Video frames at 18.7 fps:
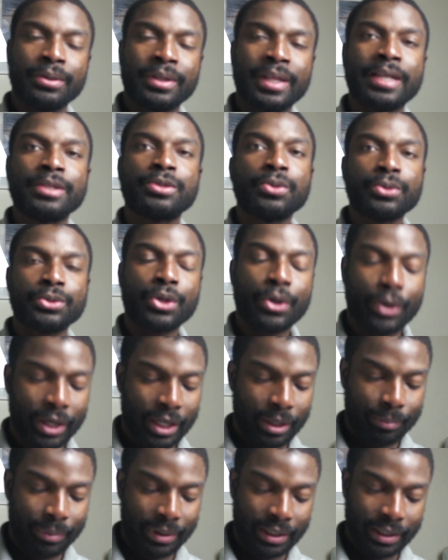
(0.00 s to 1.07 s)
there's also going
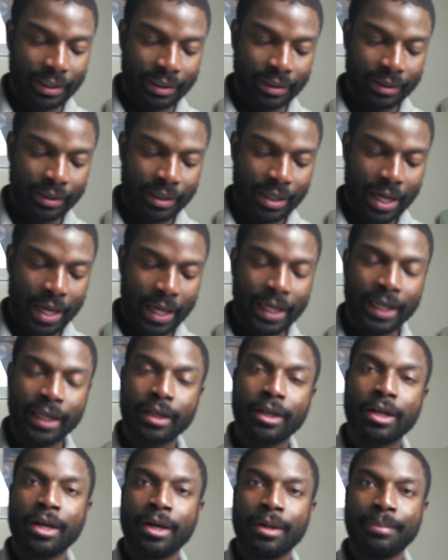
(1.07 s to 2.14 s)
to be
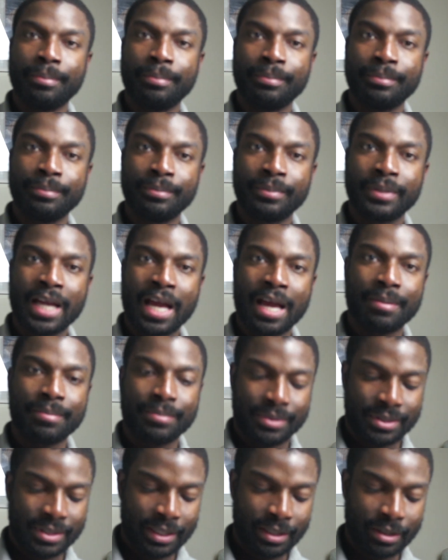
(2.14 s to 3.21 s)
income
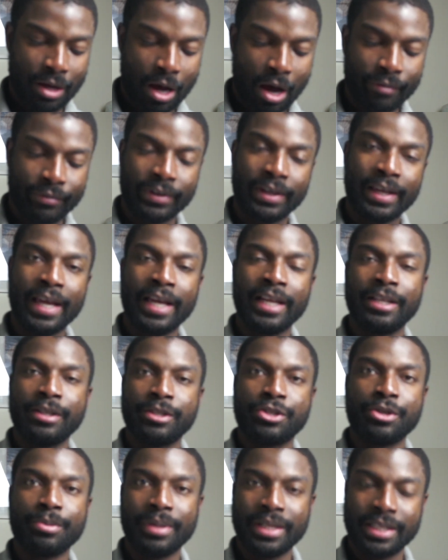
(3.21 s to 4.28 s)
caps and other
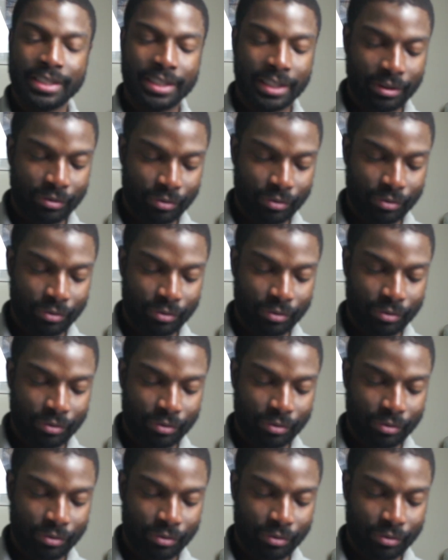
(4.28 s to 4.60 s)
eligibility